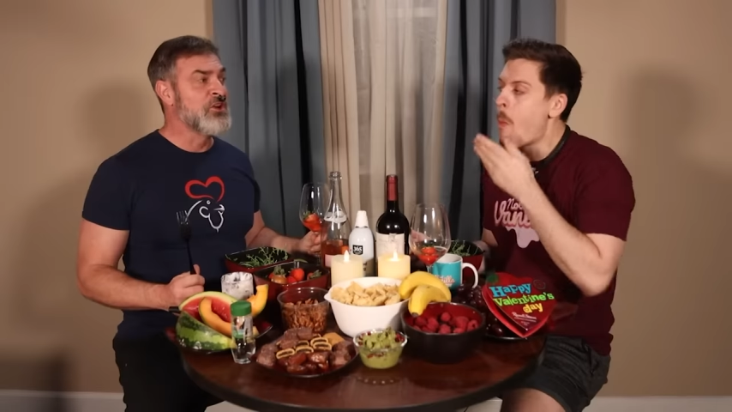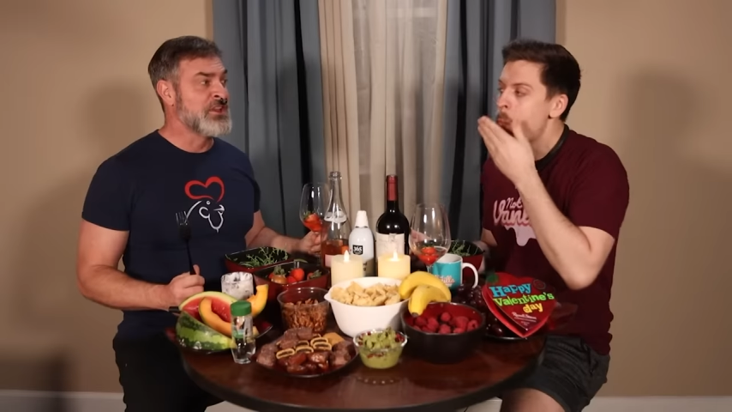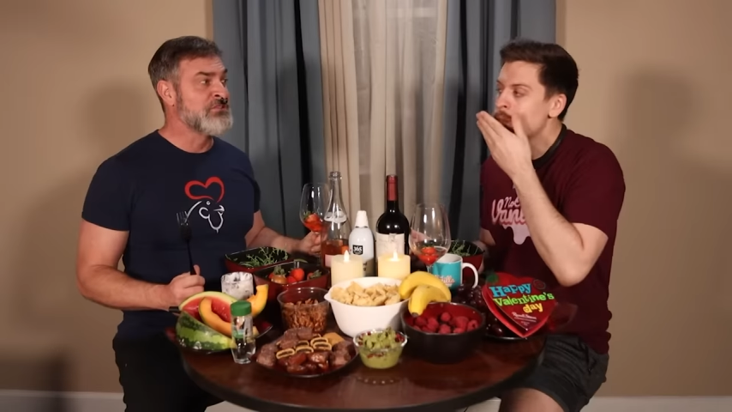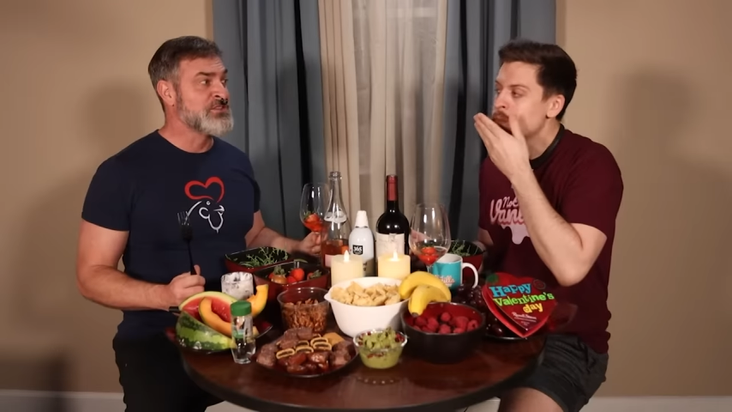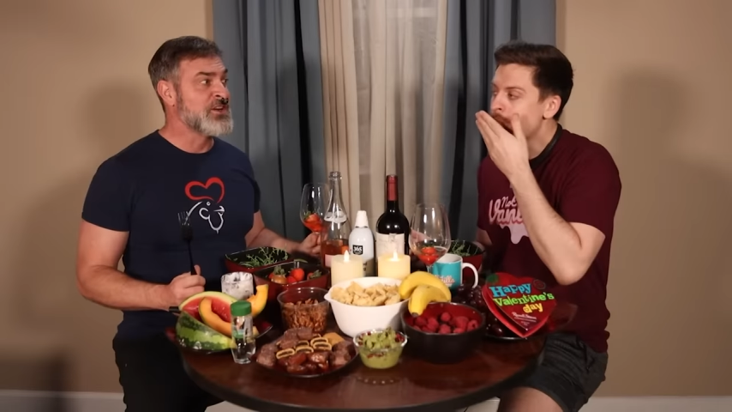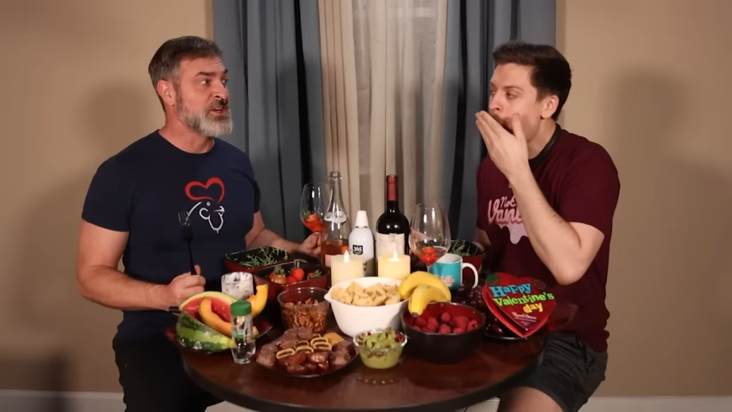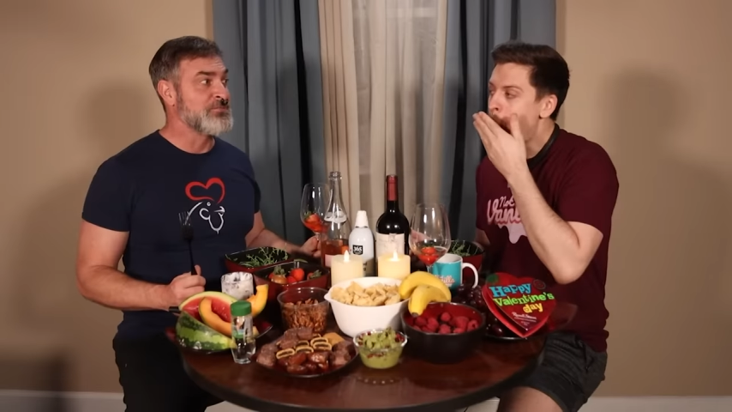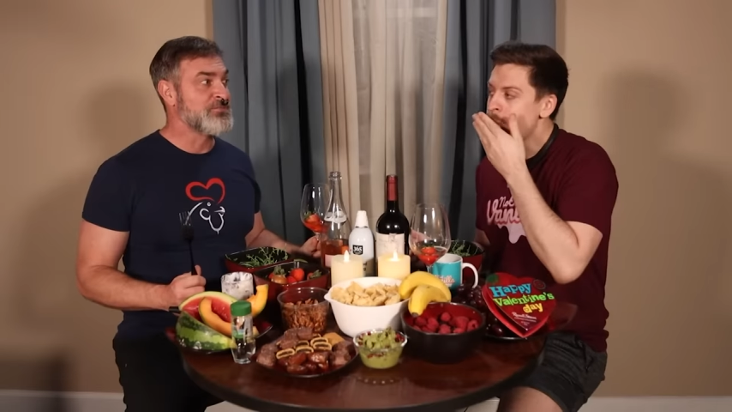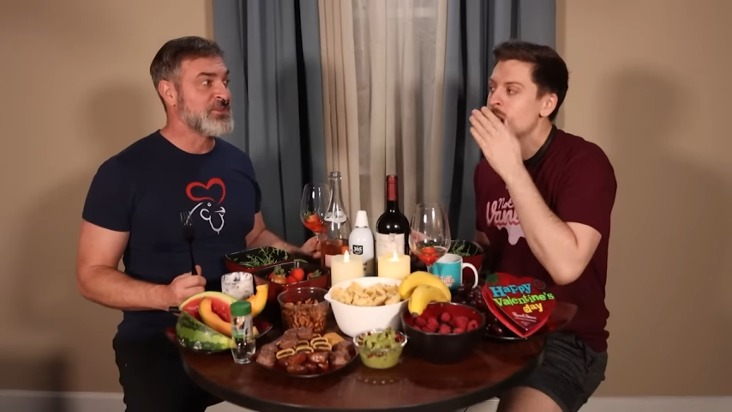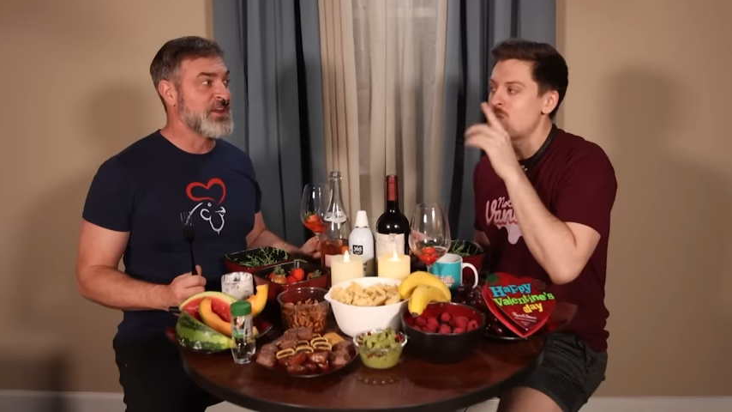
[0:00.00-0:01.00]
Speaker 1: No, that was fun,
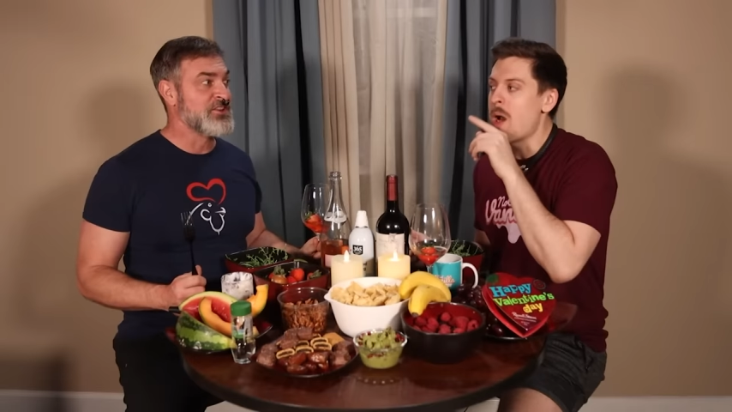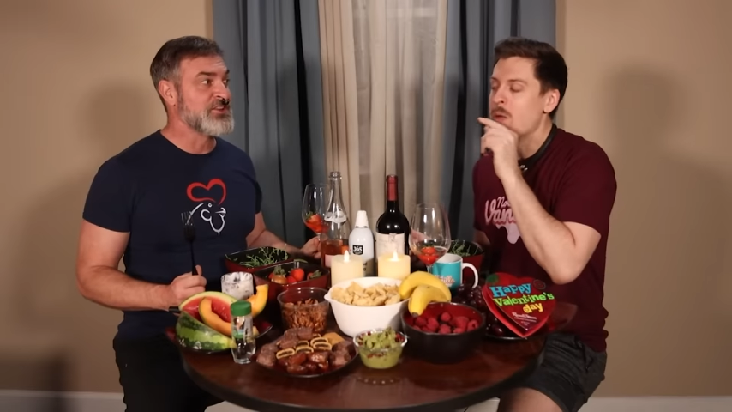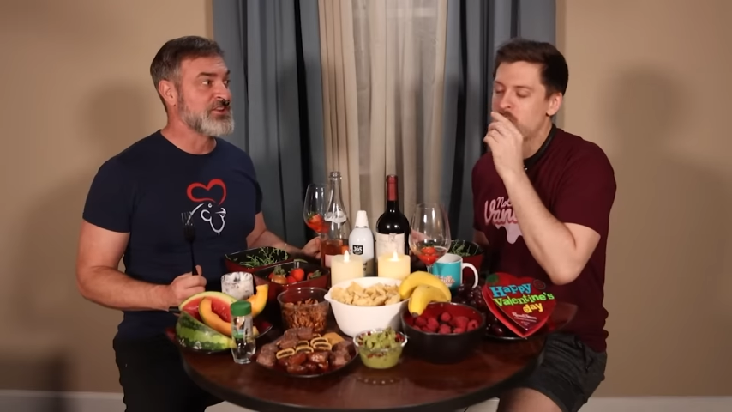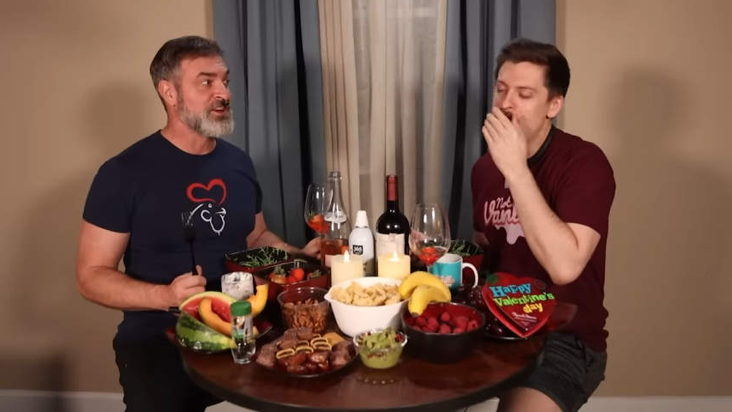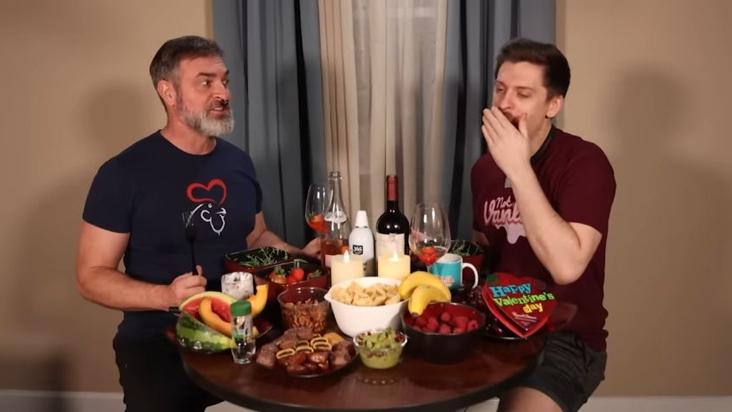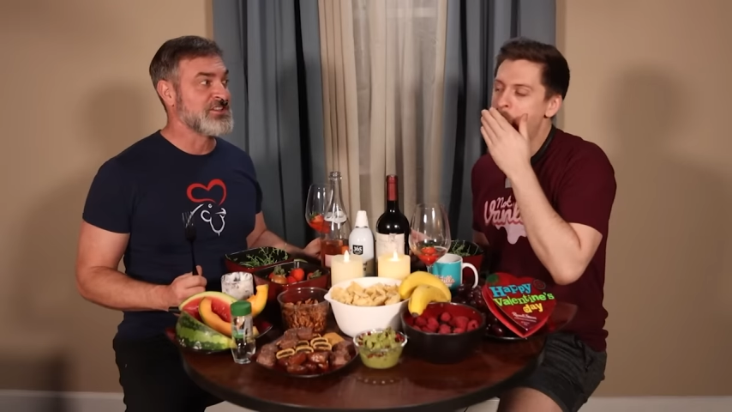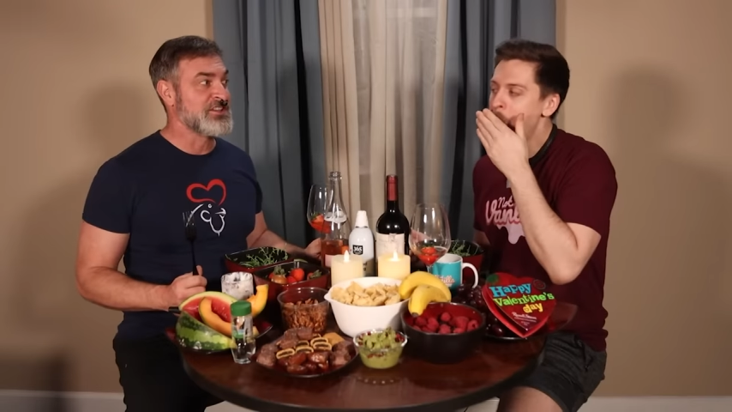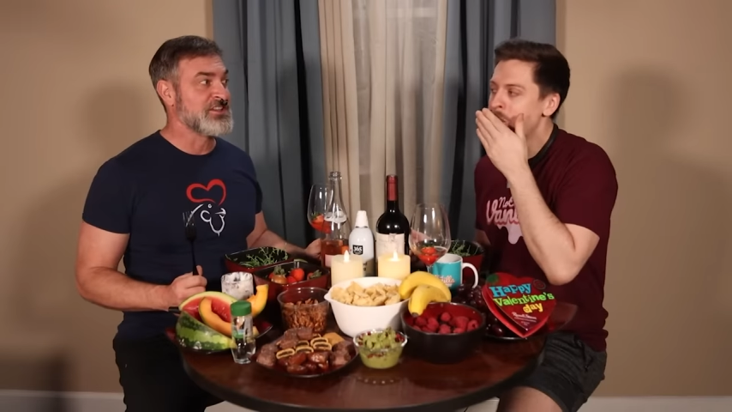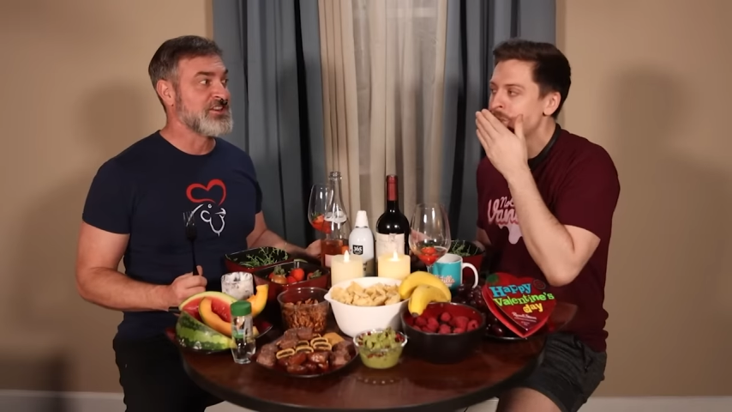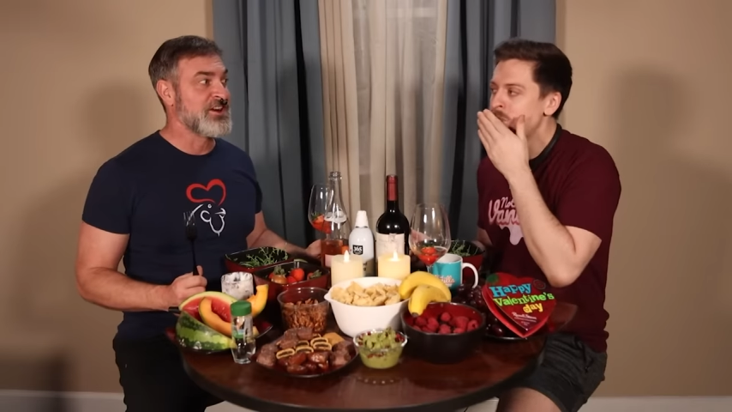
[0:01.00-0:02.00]
and that then you got fun. to
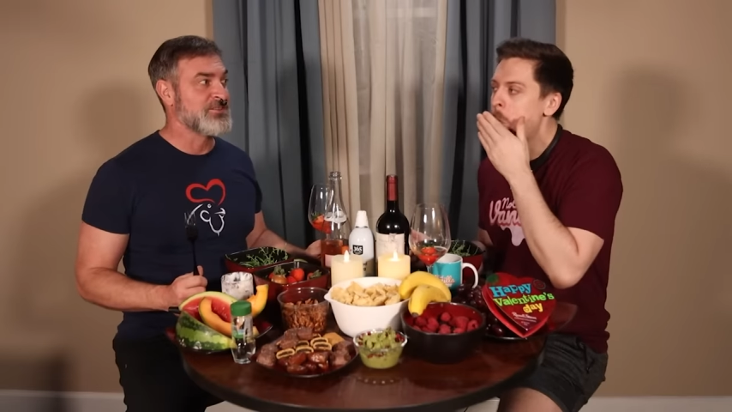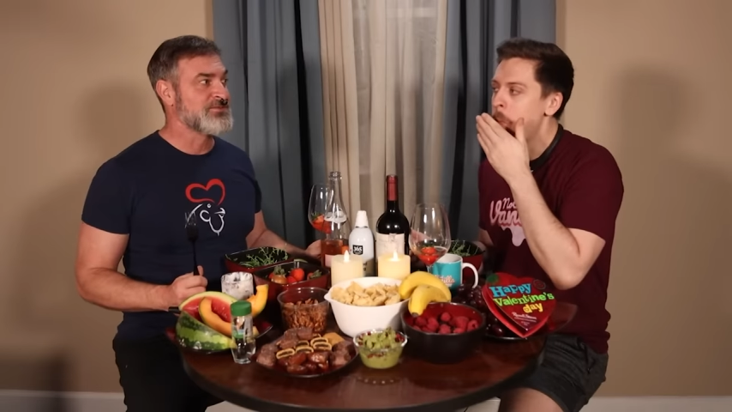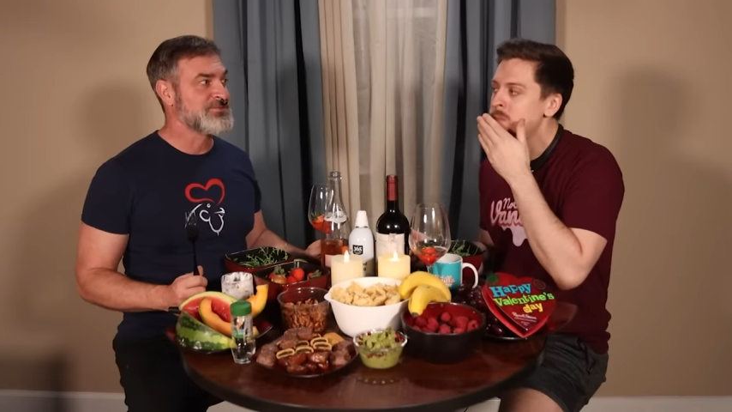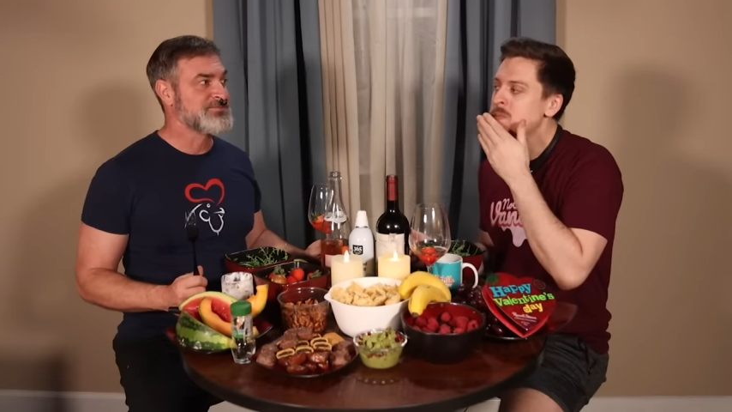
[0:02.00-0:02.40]
lick it off.